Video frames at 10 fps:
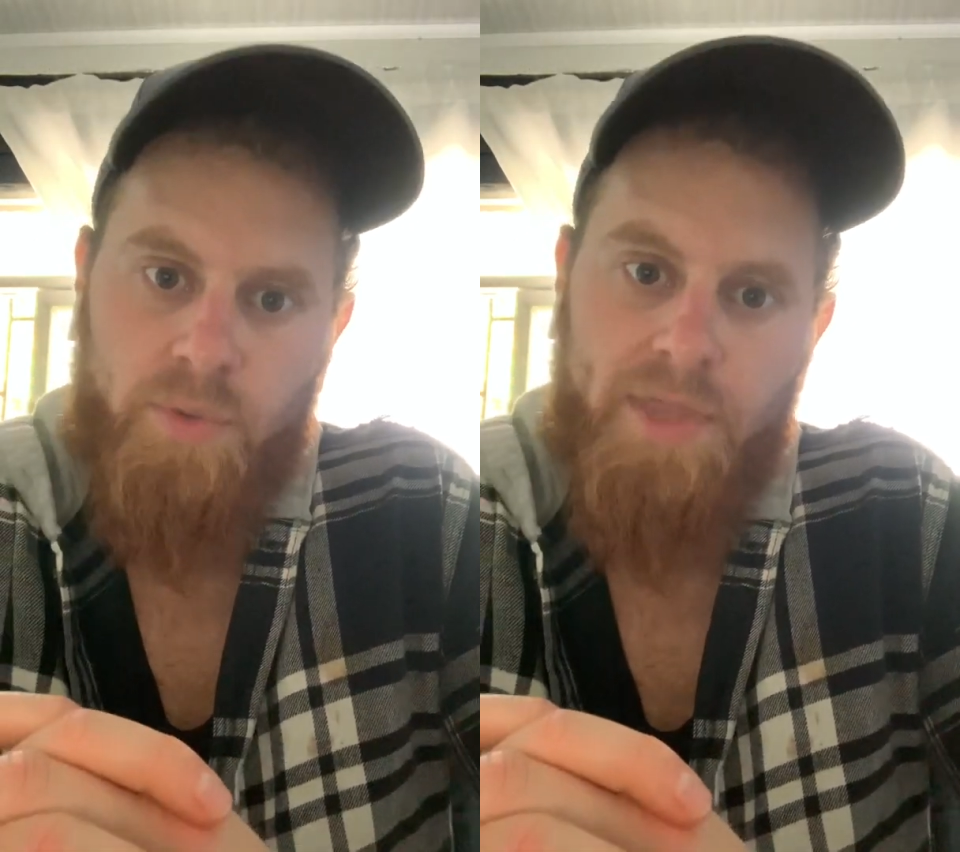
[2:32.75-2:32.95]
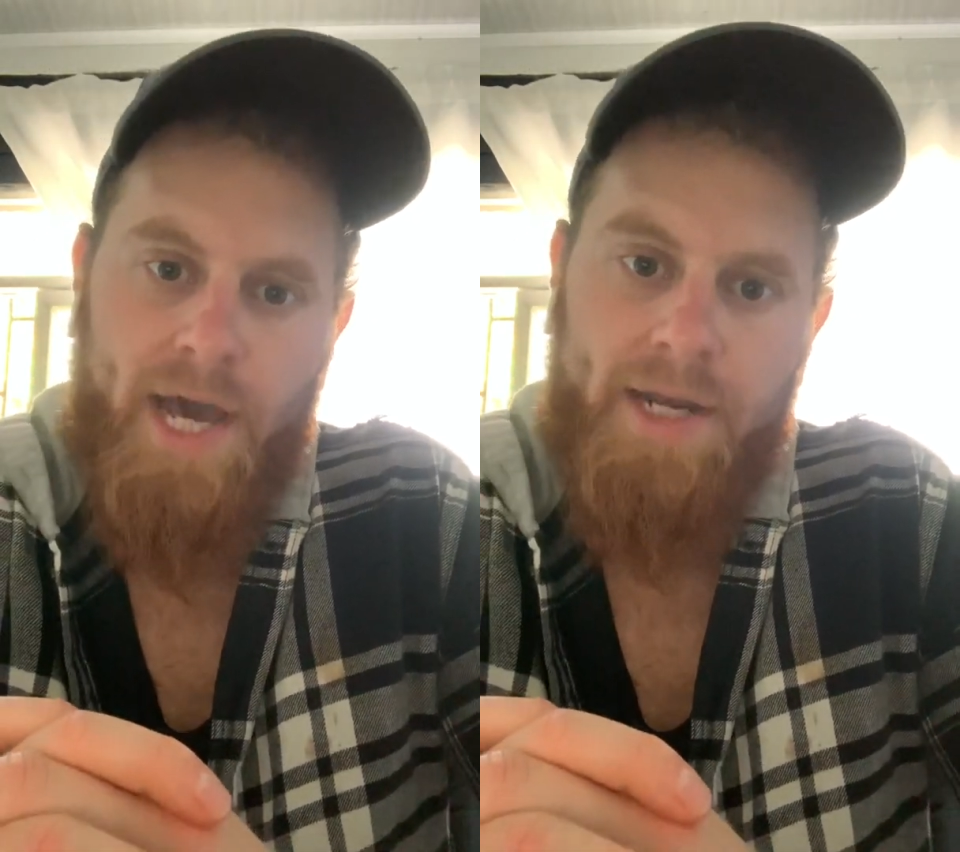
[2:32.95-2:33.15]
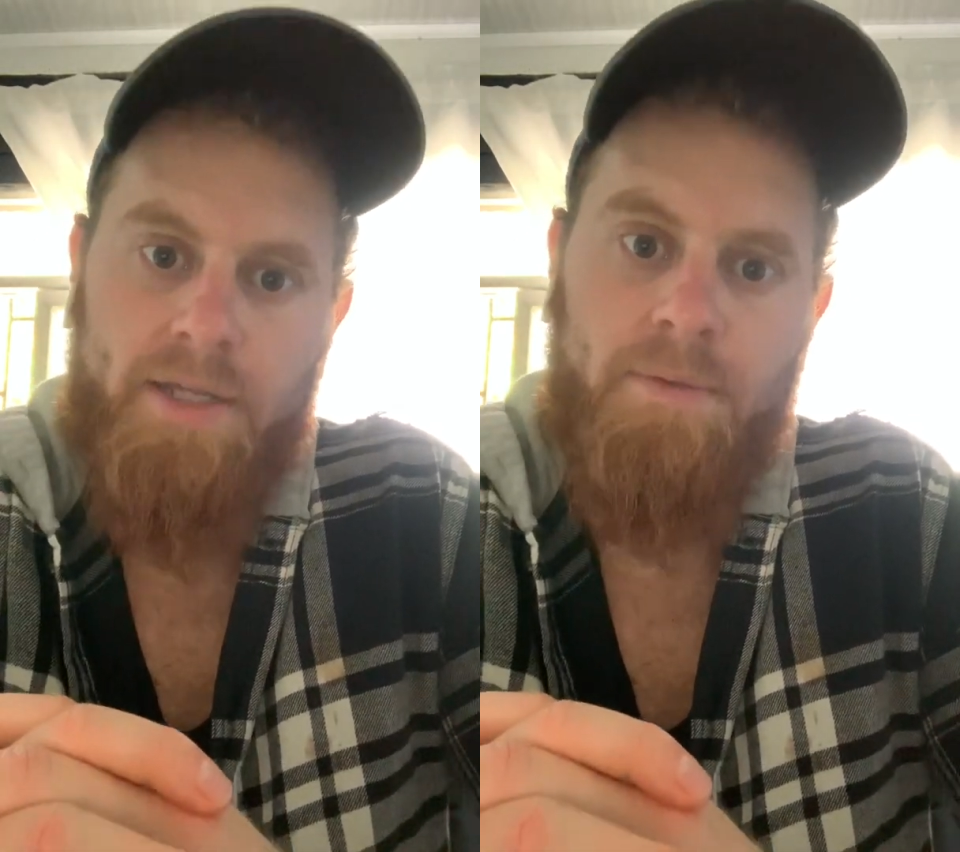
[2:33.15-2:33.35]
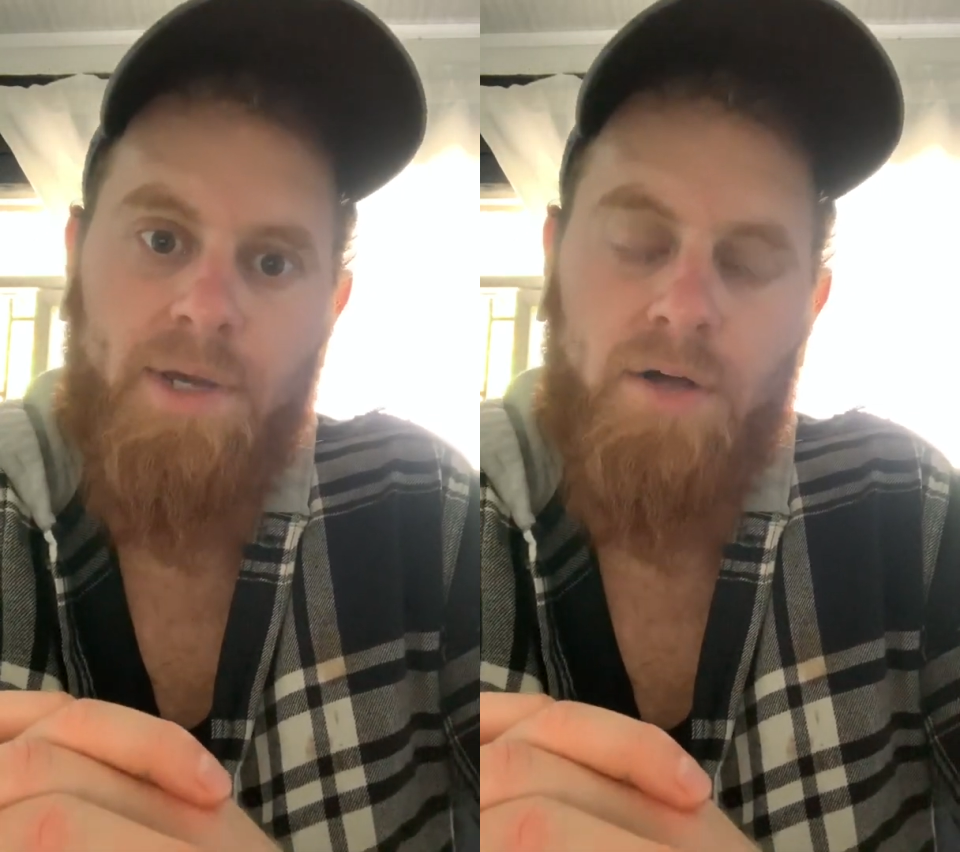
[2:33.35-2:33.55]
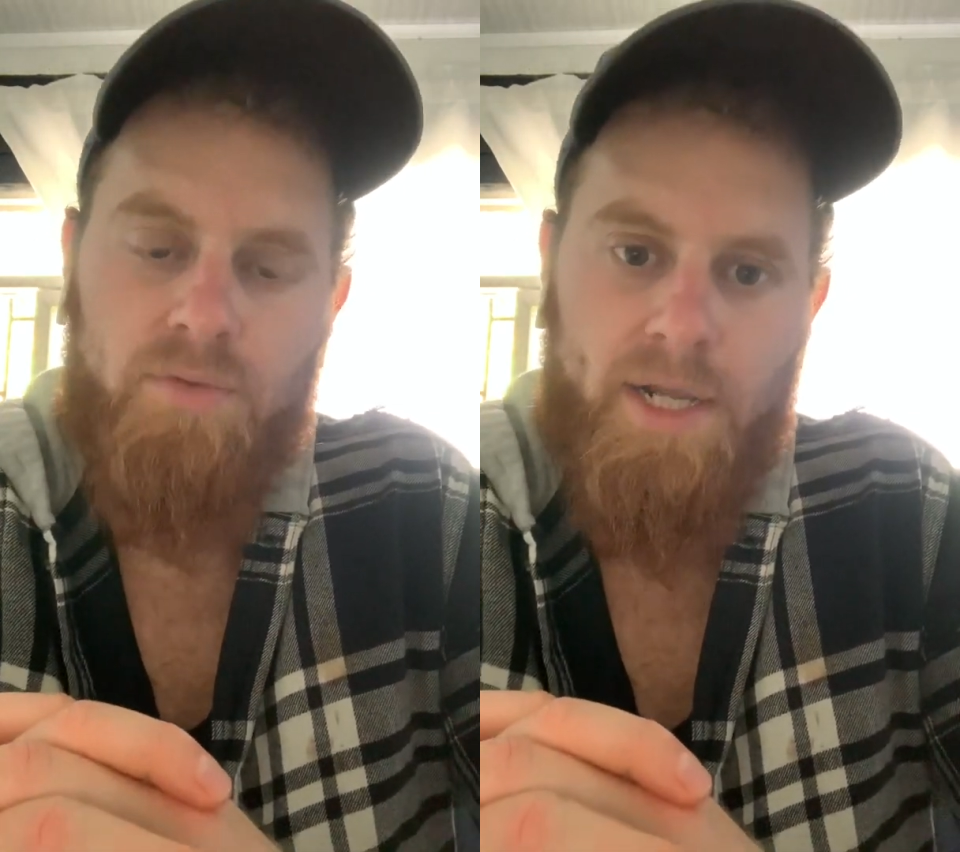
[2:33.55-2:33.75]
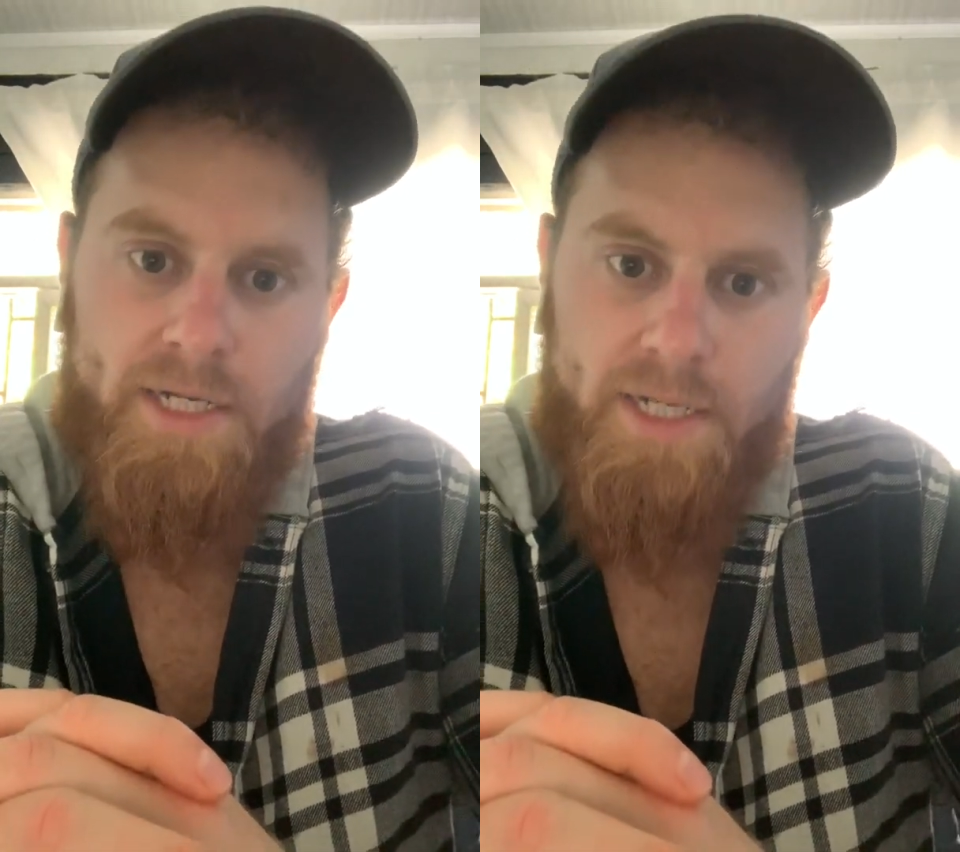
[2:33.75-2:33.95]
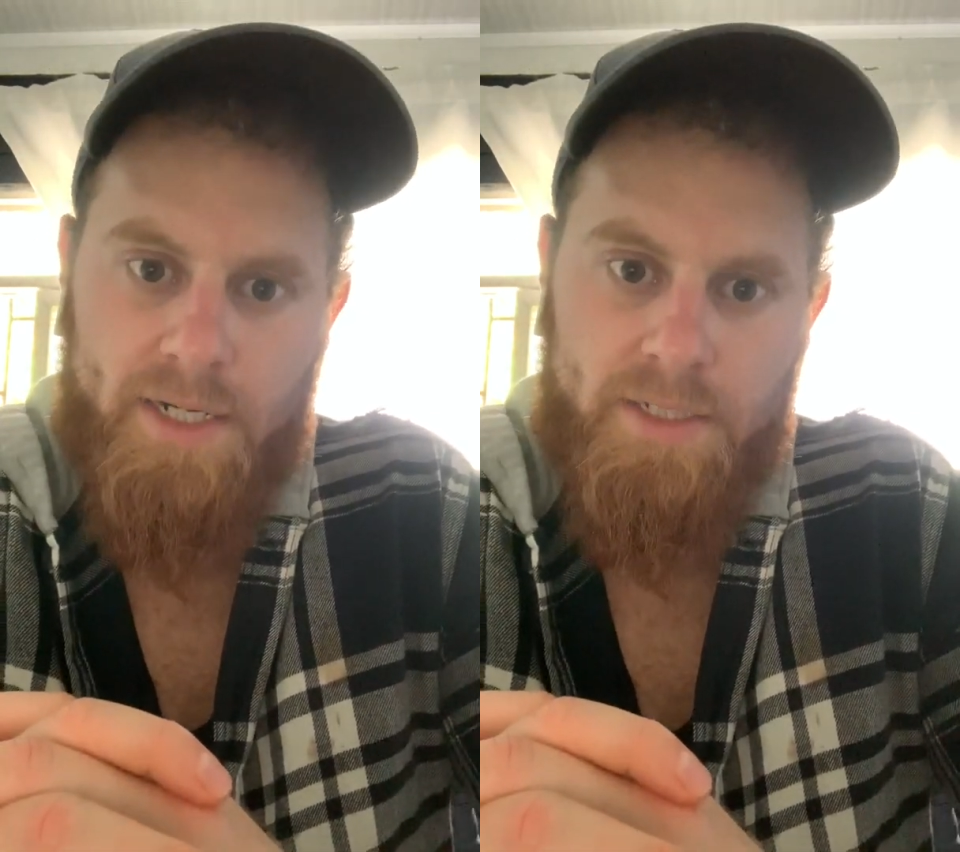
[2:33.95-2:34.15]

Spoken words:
with that ML ready data